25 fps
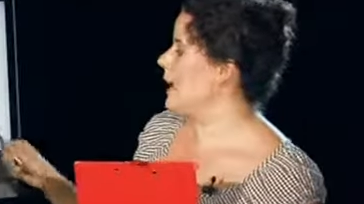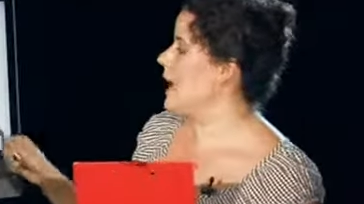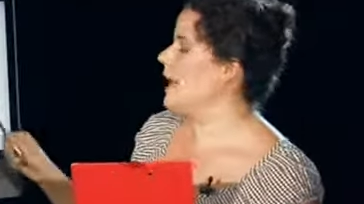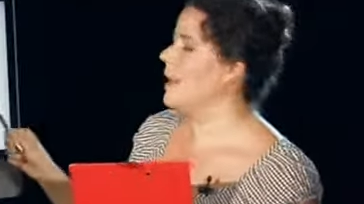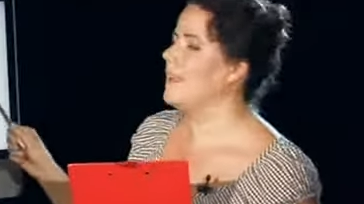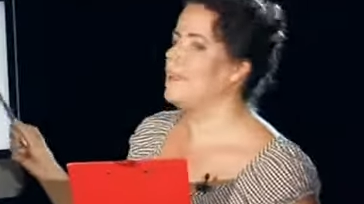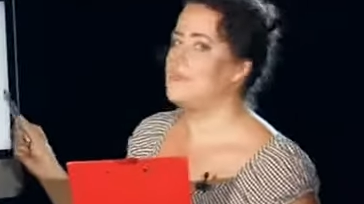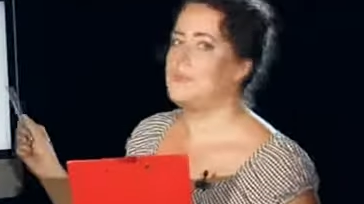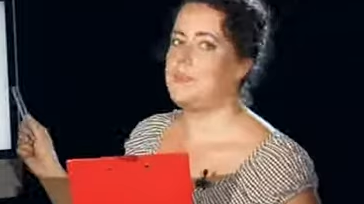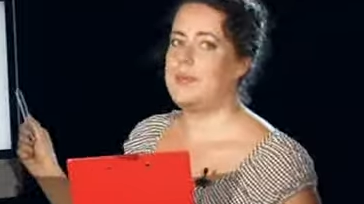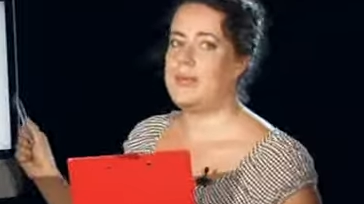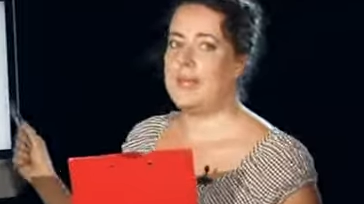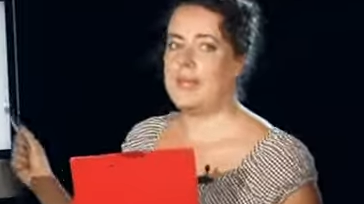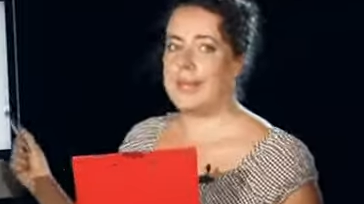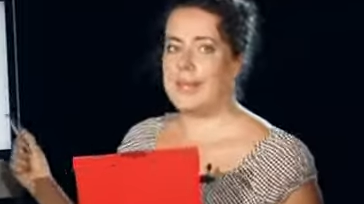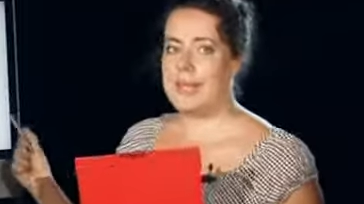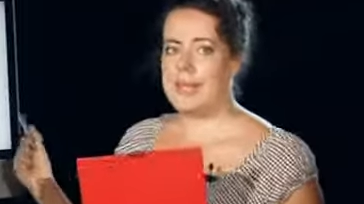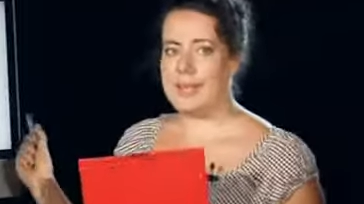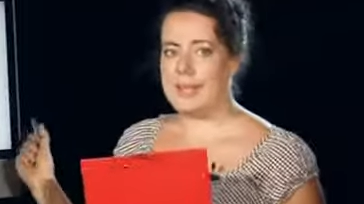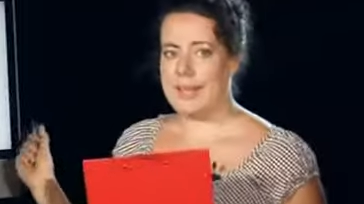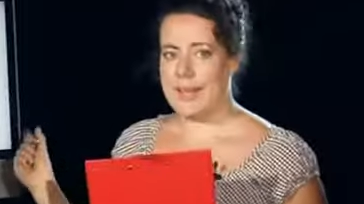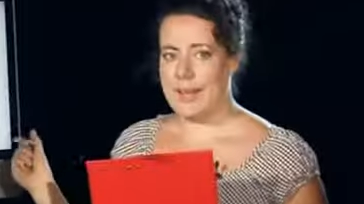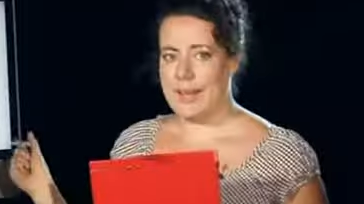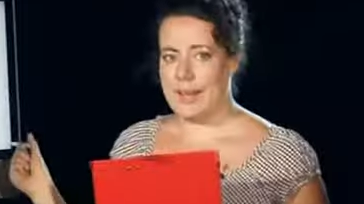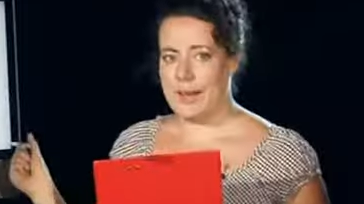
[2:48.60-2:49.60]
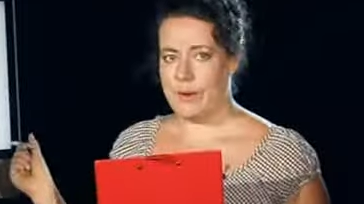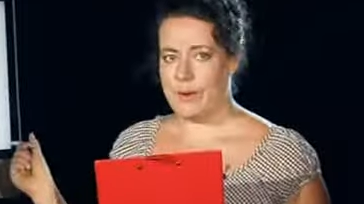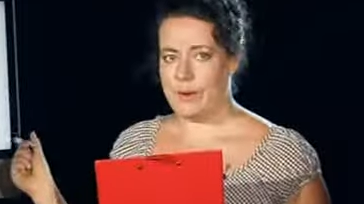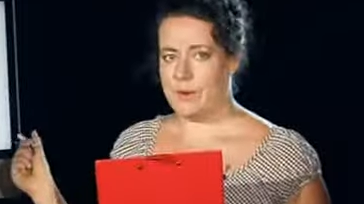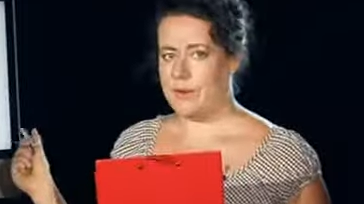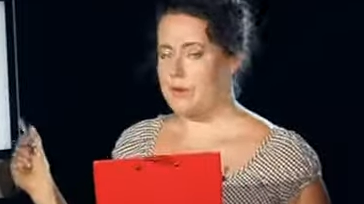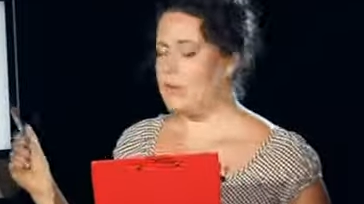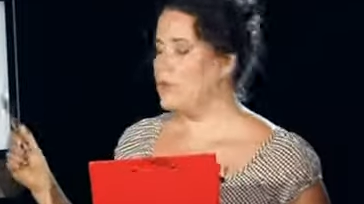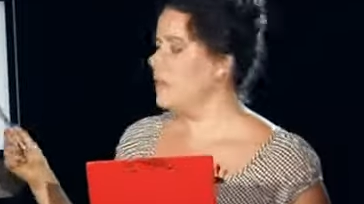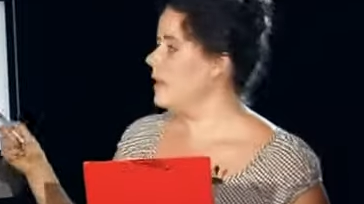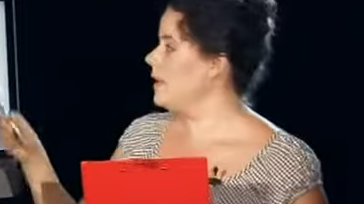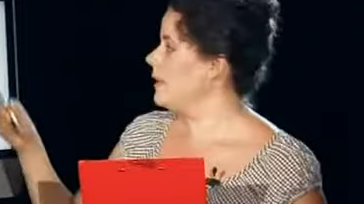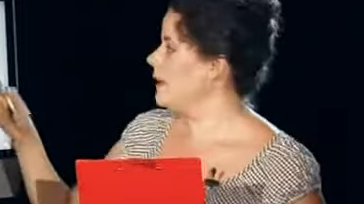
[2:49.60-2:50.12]
and being allowed.
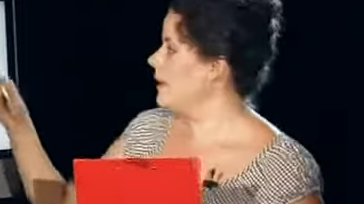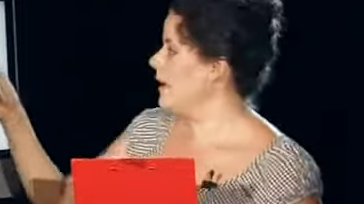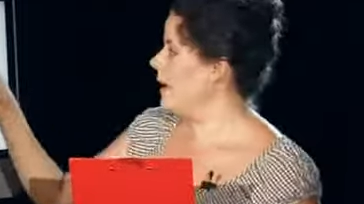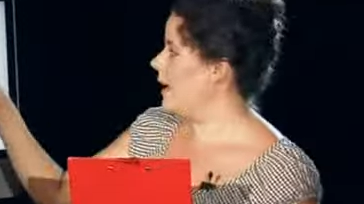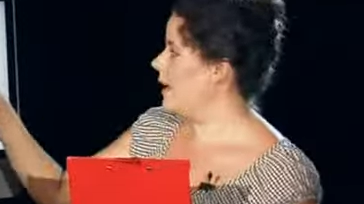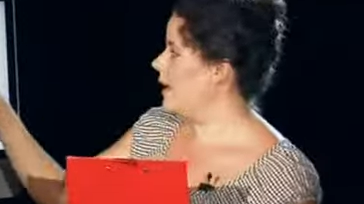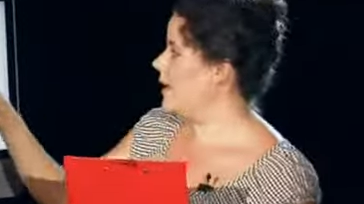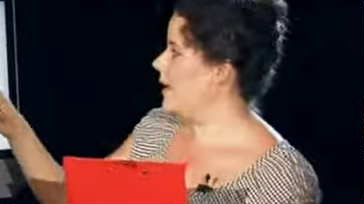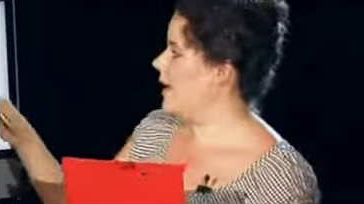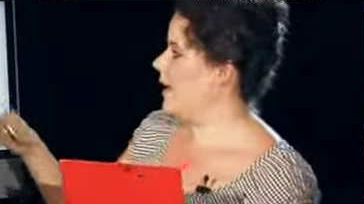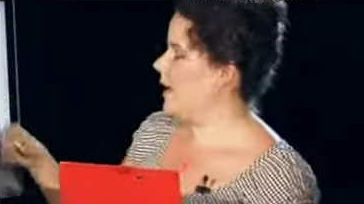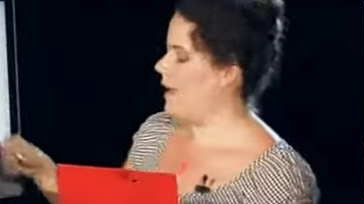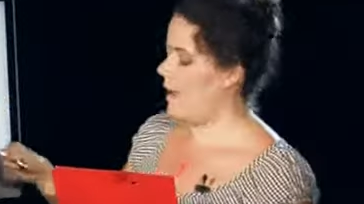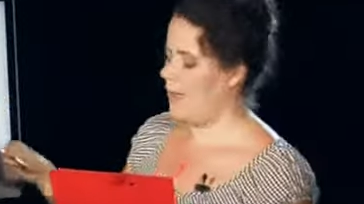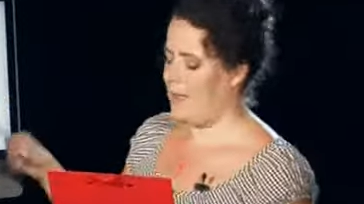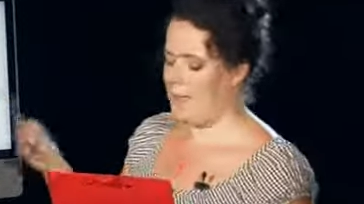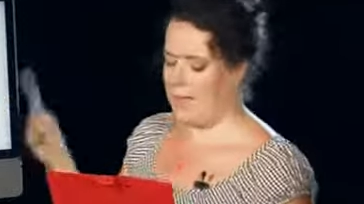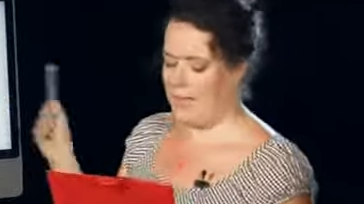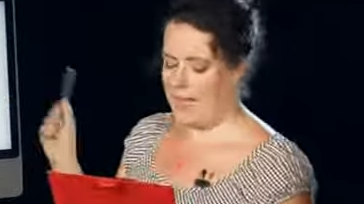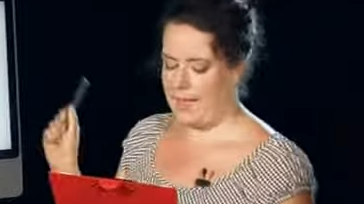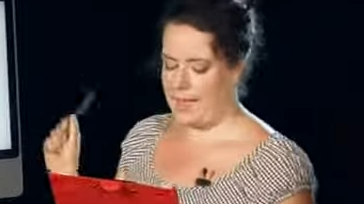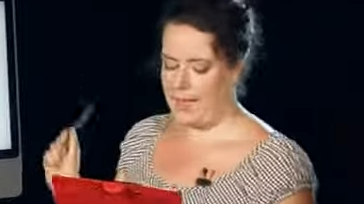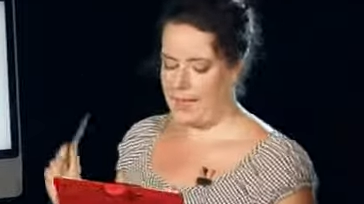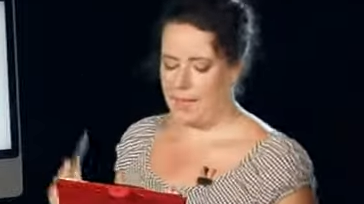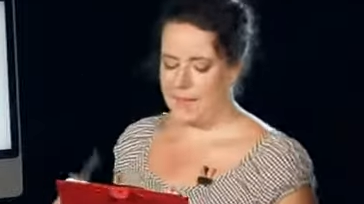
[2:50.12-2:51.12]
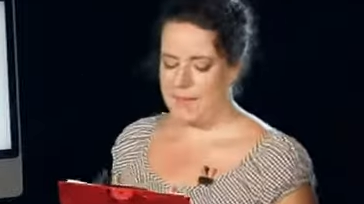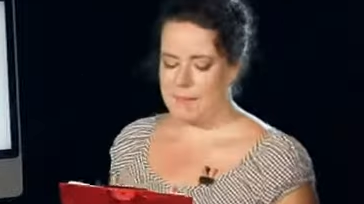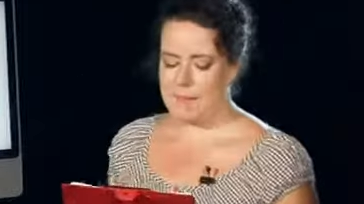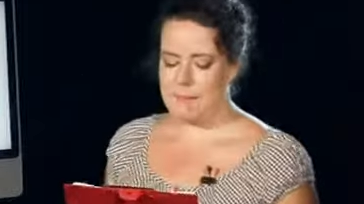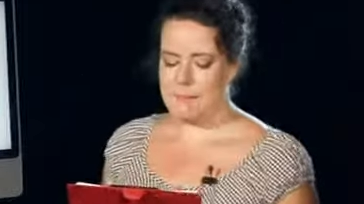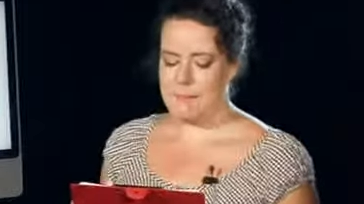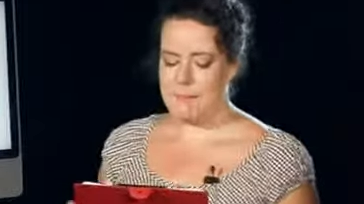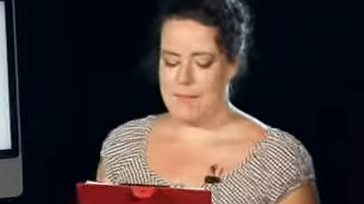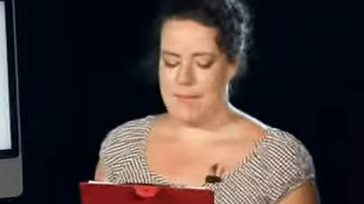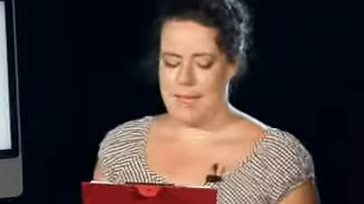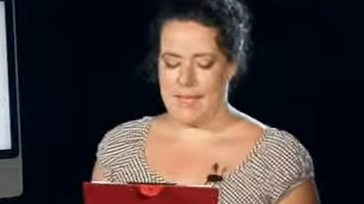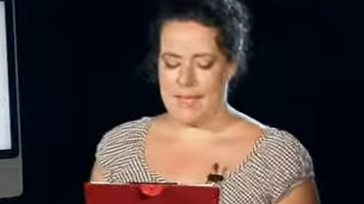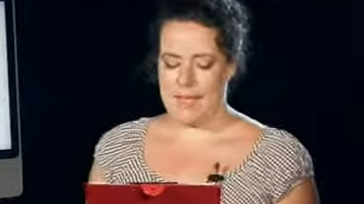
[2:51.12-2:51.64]
Can I and
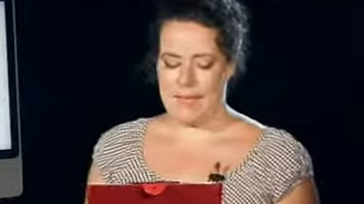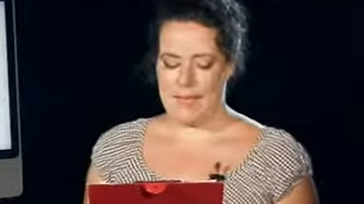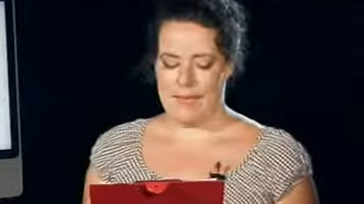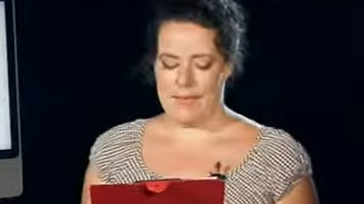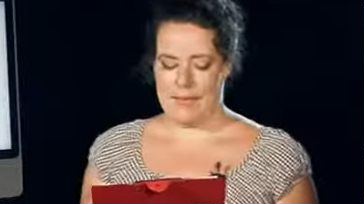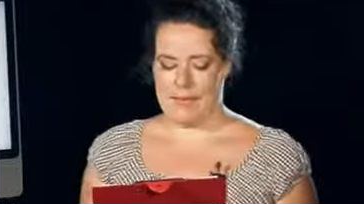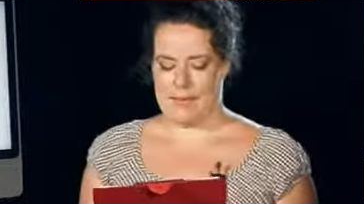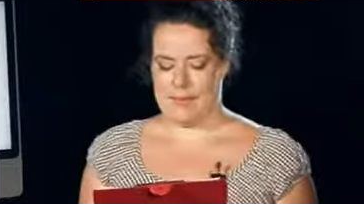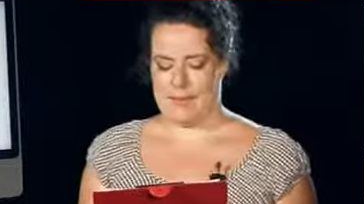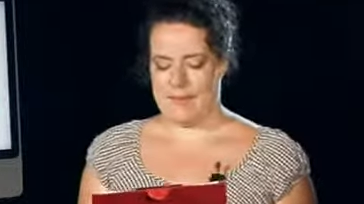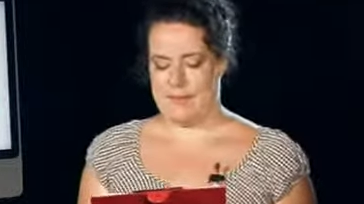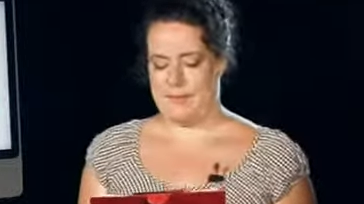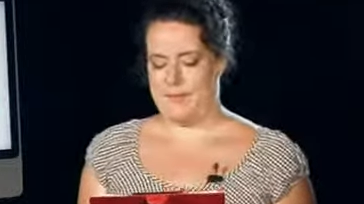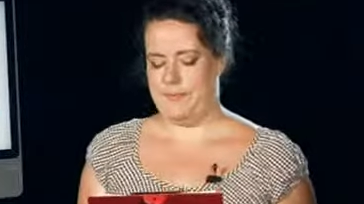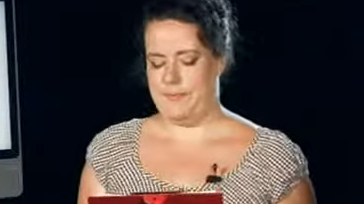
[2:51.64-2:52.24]
may I?